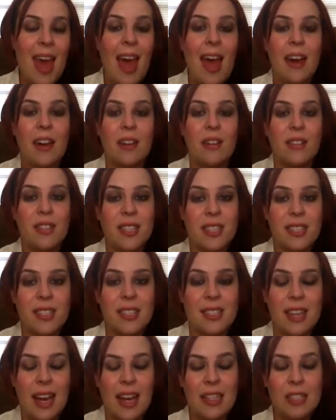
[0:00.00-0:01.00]
and your
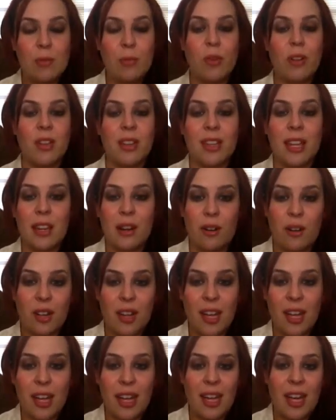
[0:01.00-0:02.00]
success will
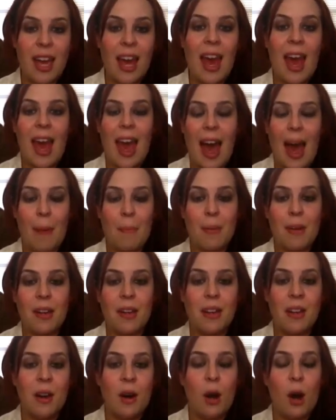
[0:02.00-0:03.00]
literally
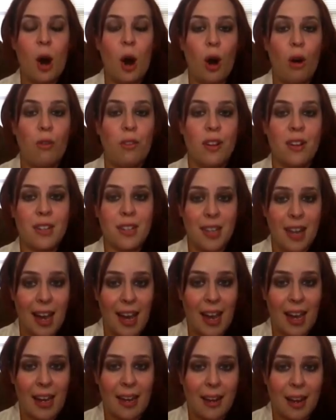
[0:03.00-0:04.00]
happen
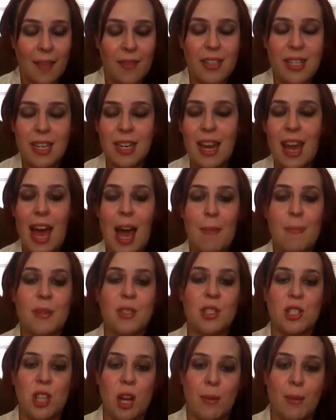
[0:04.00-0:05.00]
overnight. I've seen it happen
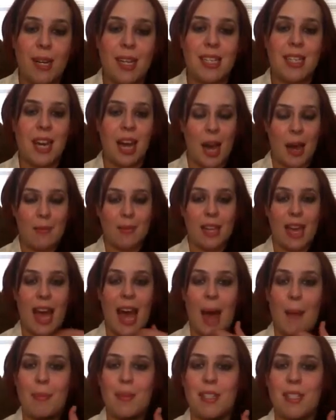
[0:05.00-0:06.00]
so many times. It
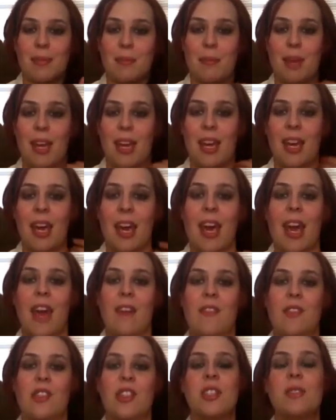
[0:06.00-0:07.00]
happened to me.
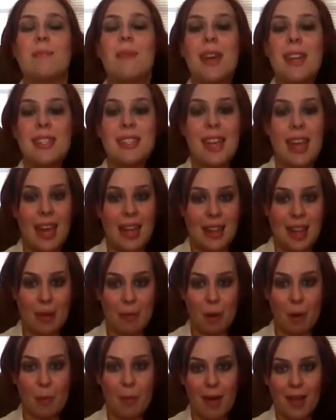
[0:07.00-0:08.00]
If you just maintain that
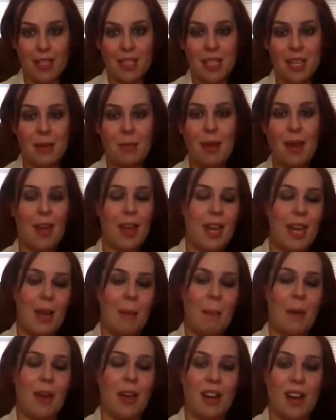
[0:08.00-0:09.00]
momentum and
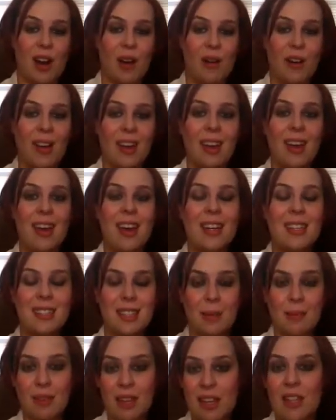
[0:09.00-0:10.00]
keep it going,
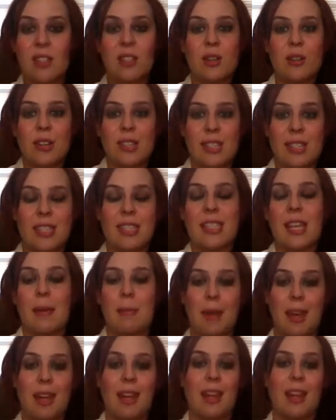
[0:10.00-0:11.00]
something is going to
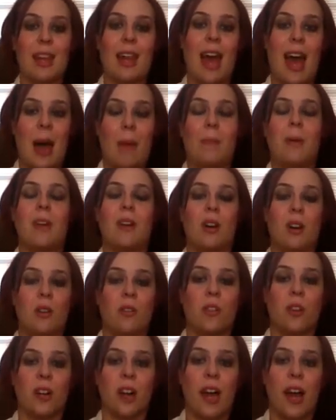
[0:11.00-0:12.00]
seemingly happen
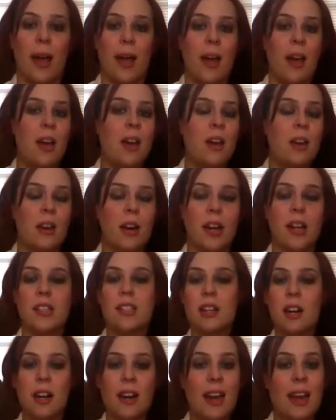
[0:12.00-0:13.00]
overnight. You're going to
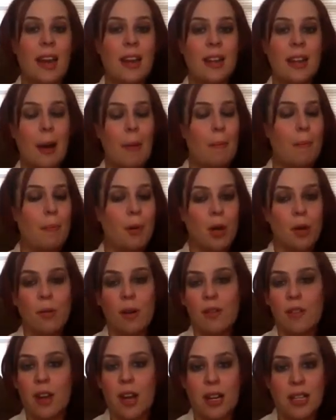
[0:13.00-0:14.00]
start getting that boom
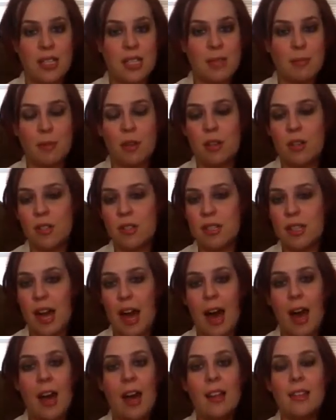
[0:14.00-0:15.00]
of customers,
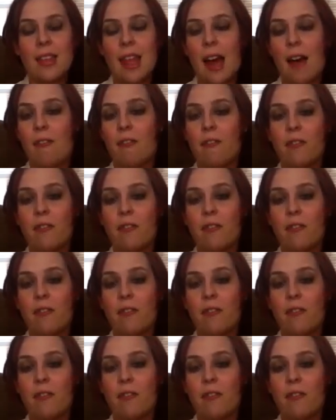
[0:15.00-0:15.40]
that that